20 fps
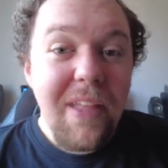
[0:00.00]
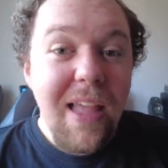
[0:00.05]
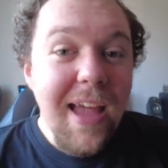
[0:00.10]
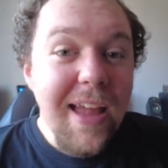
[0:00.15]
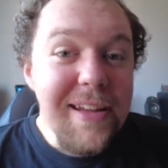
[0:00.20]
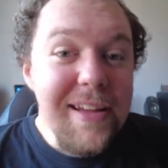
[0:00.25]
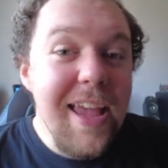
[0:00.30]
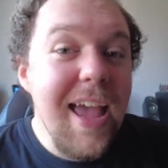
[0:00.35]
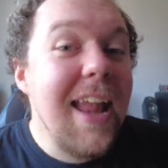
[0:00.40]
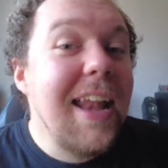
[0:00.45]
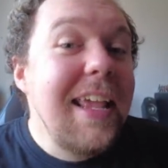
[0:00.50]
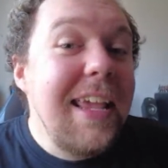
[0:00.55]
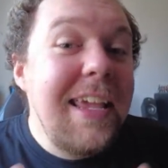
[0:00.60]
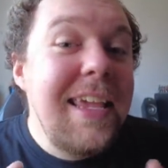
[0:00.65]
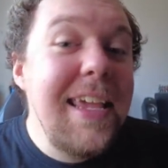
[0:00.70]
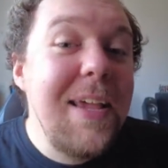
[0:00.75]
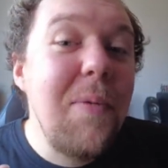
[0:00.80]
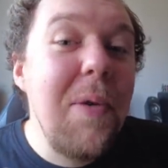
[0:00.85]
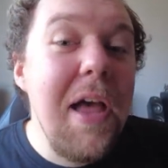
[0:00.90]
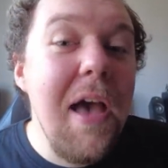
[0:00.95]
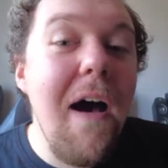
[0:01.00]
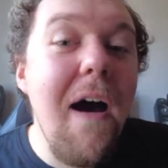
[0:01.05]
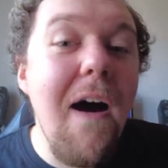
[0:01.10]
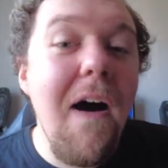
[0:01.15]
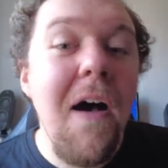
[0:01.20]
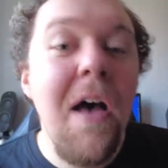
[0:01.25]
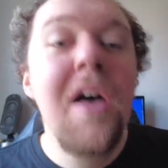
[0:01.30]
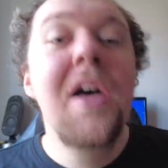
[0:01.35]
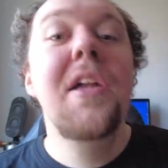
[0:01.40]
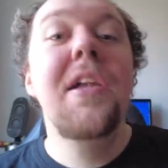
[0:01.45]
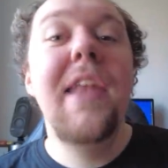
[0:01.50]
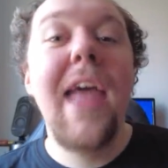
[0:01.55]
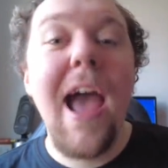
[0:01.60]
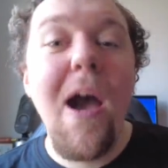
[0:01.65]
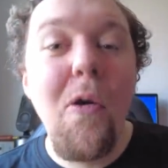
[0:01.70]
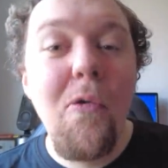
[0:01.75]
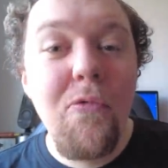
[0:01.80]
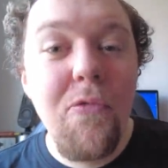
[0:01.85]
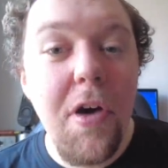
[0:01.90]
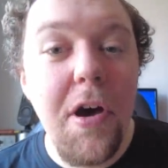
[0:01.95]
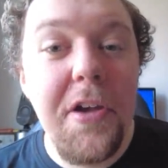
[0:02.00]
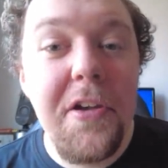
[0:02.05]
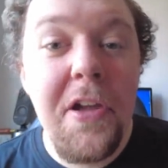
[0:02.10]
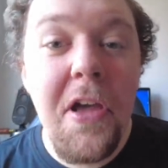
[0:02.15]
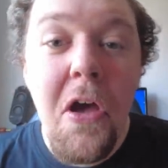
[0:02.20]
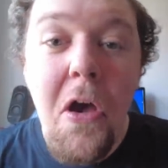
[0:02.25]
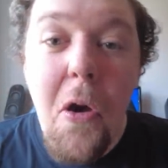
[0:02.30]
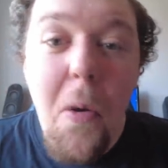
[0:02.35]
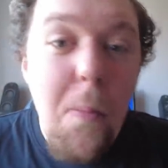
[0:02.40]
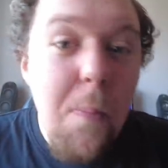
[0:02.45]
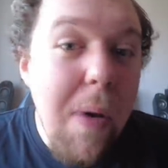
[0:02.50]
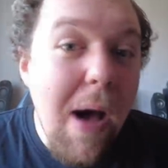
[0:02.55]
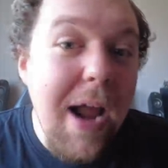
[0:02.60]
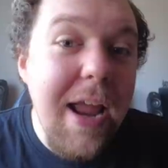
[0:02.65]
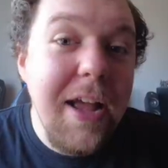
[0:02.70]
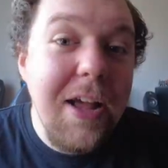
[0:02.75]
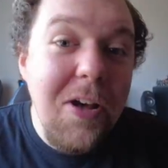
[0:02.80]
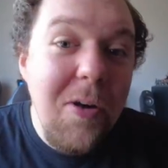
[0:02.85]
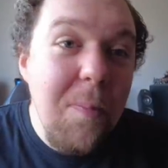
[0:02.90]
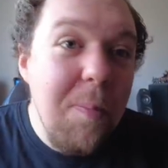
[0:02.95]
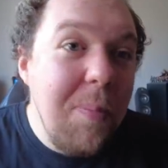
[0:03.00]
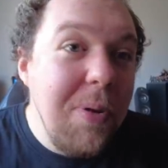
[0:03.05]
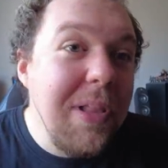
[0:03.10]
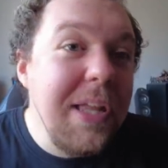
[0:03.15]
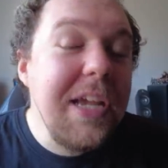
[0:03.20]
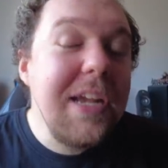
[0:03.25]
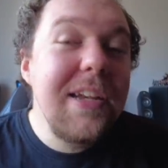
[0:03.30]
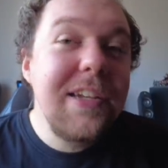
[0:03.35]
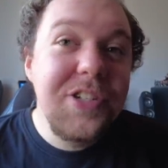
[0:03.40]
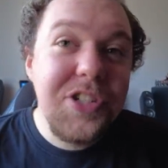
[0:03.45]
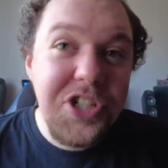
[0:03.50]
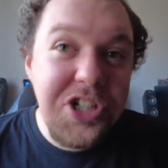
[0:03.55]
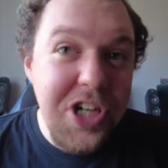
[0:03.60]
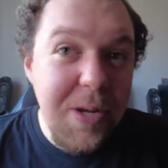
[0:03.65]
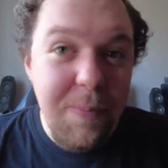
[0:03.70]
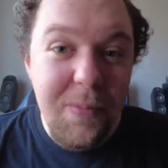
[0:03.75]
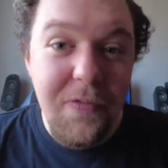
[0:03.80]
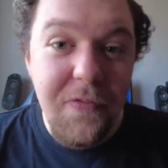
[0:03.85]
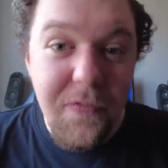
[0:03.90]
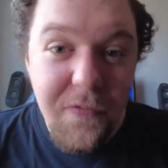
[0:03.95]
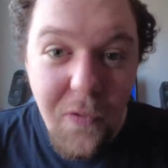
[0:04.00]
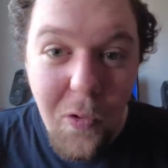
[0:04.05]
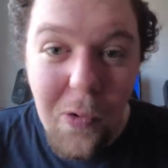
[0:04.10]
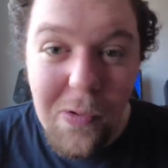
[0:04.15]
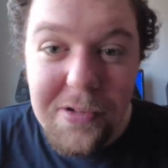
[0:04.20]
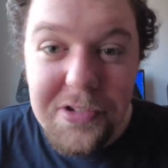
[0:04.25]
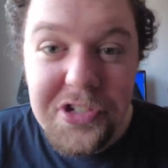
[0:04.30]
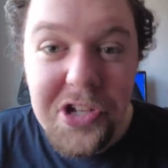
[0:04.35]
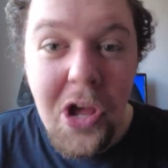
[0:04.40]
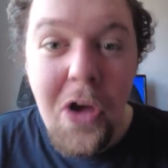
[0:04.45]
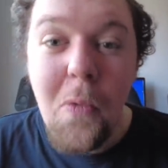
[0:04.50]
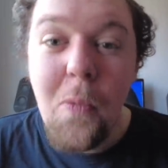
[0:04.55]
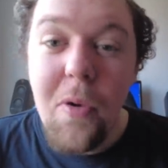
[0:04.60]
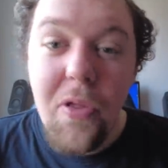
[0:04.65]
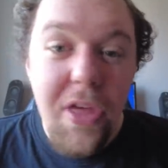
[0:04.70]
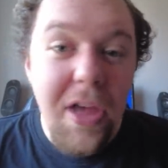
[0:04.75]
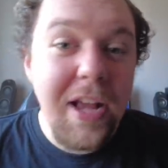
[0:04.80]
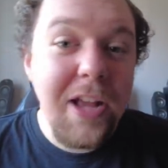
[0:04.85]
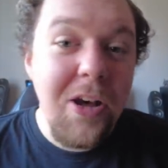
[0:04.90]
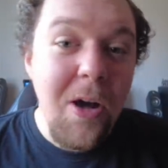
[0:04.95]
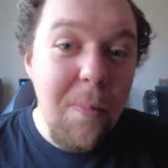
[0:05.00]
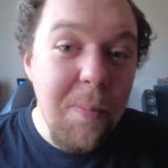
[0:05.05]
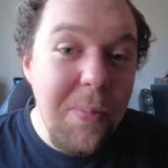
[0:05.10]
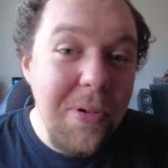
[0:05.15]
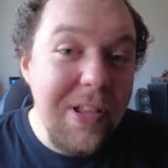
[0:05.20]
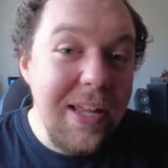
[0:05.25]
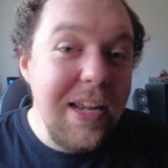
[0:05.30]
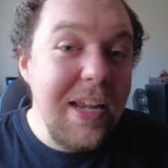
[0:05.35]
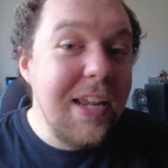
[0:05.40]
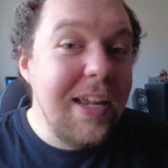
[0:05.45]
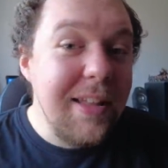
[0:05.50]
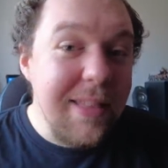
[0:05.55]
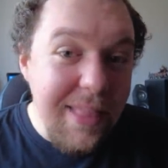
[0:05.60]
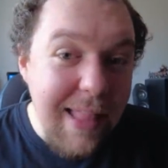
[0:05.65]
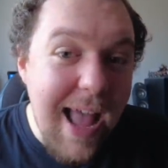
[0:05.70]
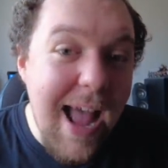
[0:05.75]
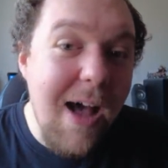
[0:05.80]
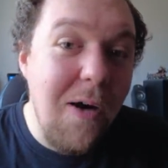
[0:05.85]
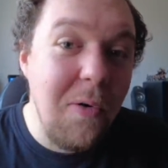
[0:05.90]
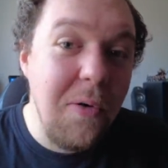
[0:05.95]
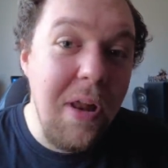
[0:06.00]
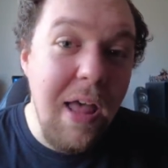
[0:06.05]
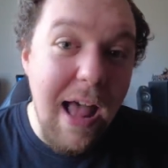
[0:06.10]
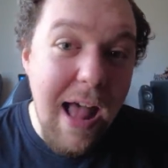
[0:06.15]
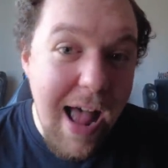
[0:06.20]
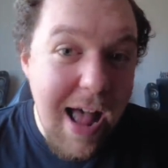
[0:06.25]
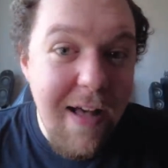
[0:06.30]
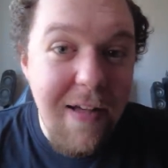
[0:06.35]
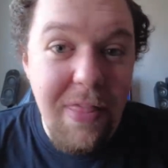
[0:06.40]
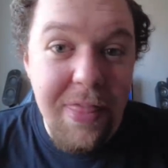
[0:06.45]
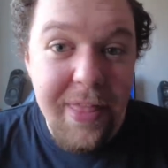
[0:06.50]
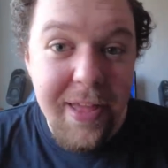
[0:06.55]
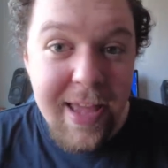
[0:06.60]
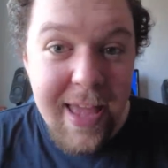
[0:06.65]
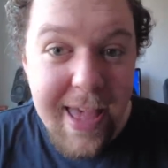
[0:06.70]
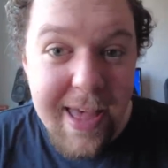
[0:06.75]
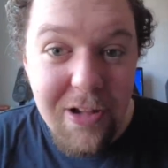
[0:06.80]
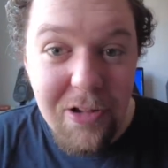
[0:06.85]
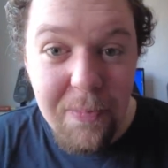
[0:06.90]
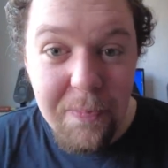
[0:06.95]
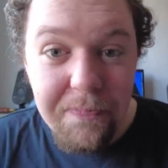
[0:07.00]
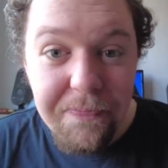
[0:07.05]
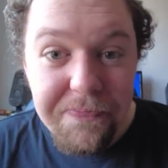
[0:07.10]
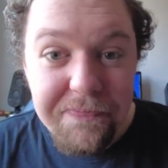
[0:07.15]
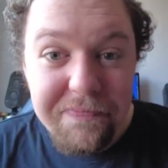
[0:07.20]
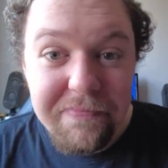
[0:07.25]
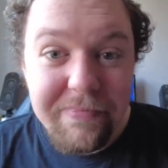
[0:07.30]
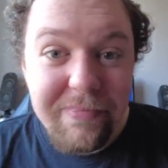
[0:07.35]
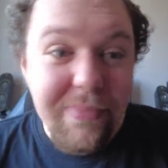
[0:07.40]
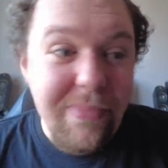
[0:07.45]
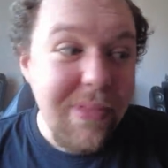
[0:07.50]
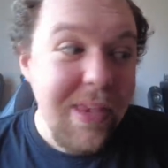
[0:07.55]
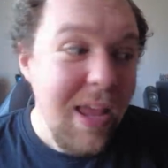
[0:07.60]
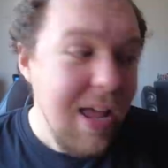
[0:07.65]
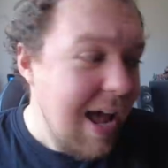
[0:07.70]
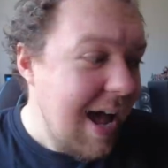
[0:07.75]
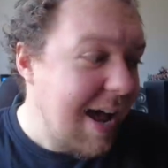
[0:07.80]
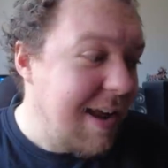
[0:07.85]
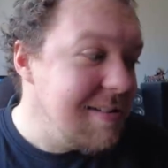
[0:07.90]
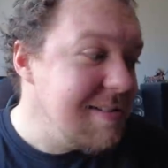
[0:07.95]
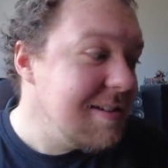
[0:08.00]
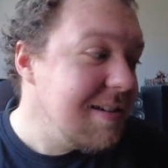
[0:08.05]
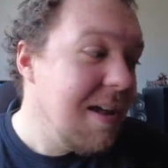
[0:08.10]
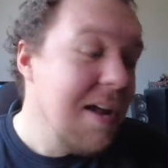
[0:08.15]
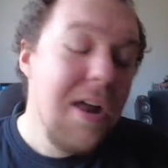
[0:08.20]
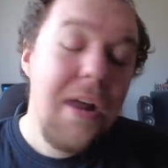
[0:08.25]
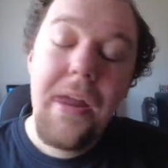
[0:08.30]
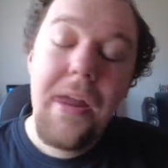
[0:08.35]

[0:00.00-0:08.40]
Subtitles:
And yet here we are, now run by a complete ship of fools with a complete clown at the helm. And